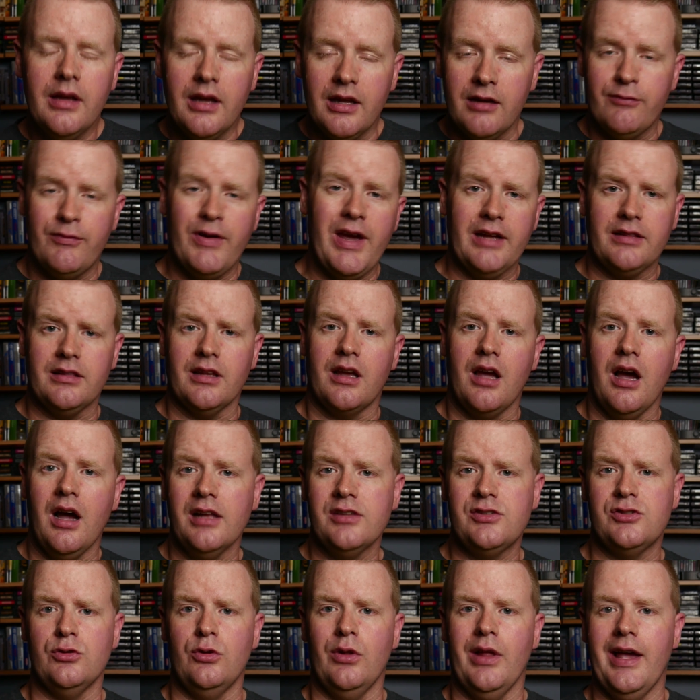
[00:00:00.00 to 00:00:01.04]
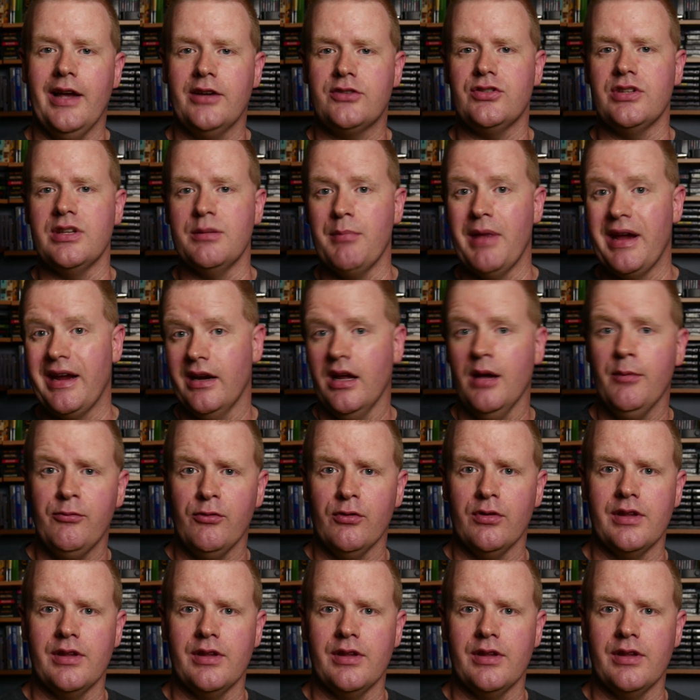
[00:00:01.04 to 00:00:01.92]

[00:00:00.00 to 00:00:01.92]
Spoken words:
In fact, the console actually made up for